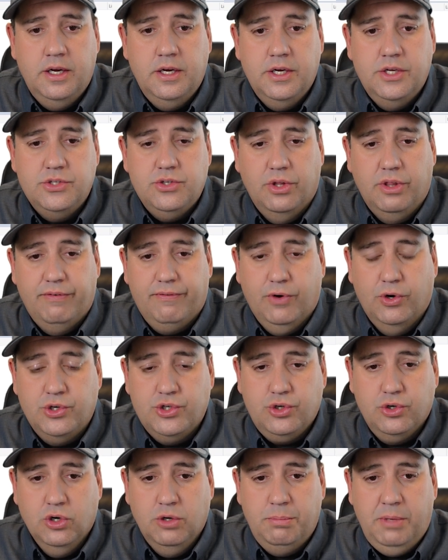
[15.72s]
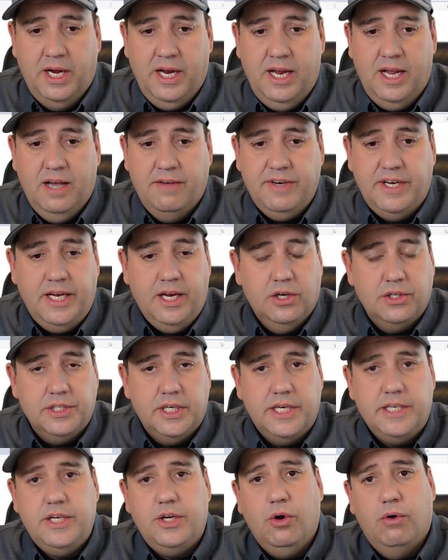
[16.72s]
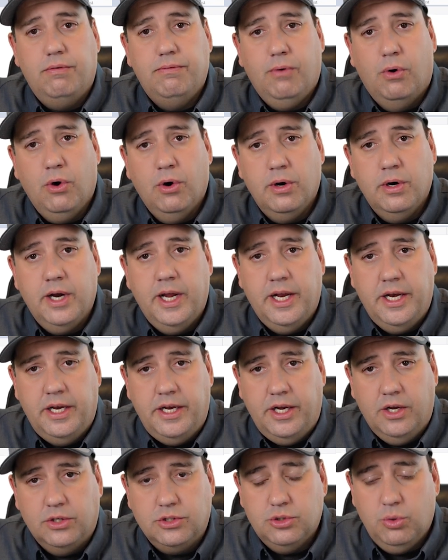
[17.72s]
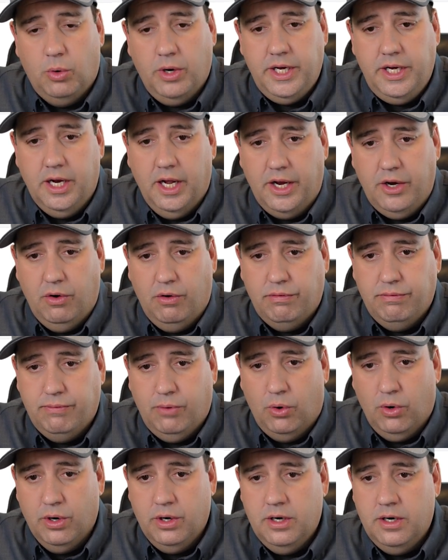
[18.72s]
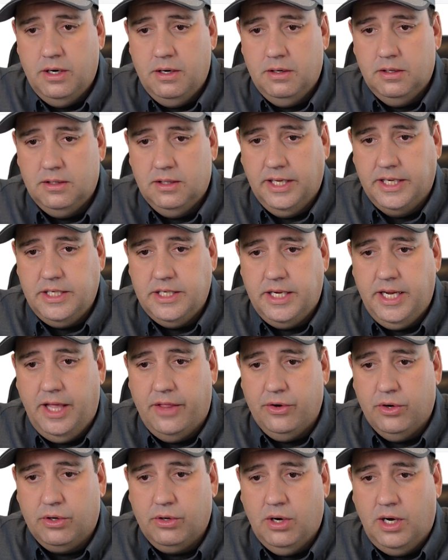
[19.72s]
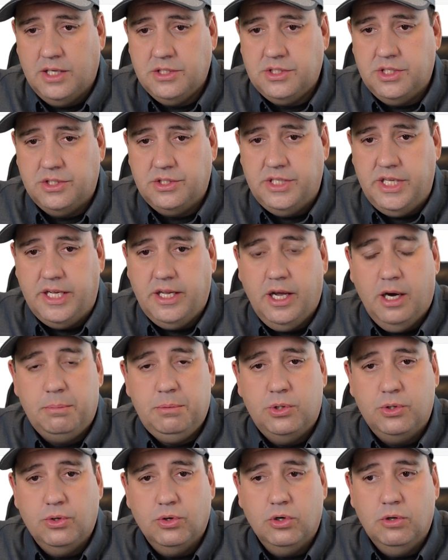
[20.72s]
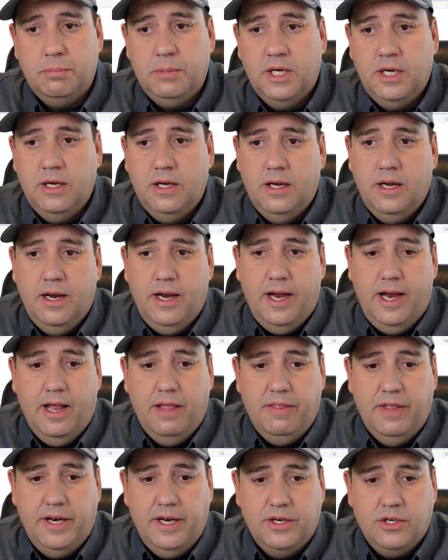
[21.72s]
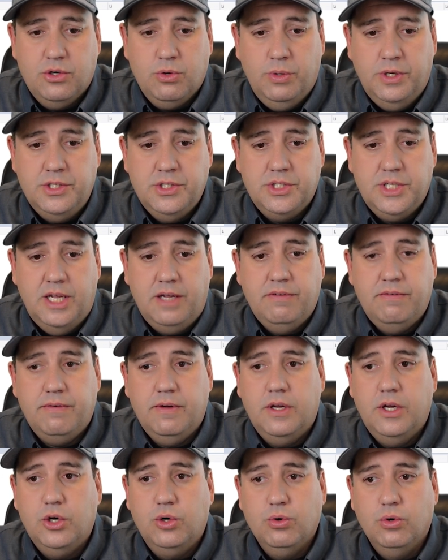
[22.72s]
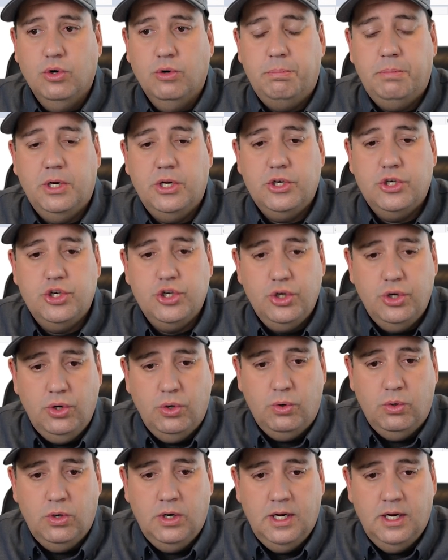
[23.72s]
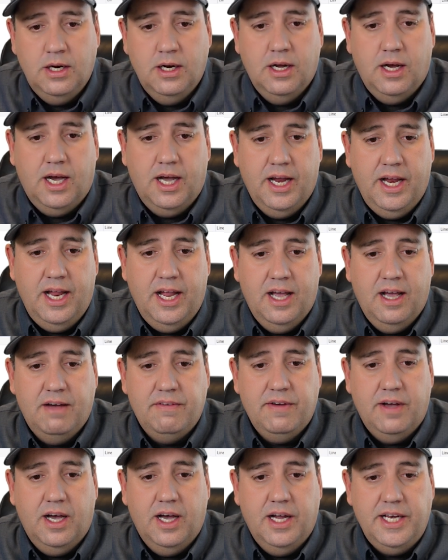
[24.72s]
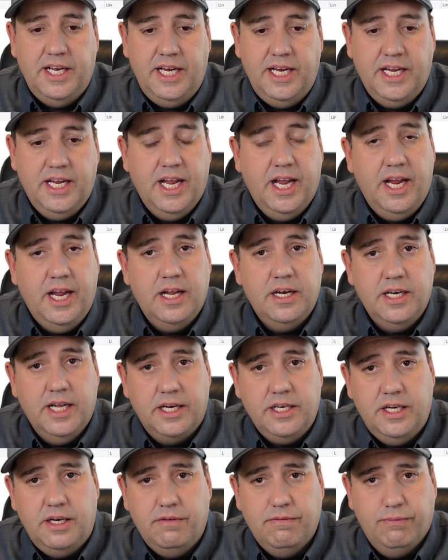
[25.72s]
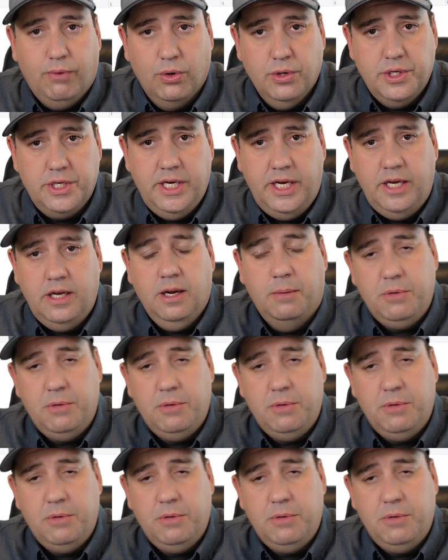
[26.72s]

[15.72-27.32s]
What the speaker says: So in the first group, I have an EL1904 and an EL2904 linked together across this decouple group. And then in TwinSAFE group 2, I have an EK1914.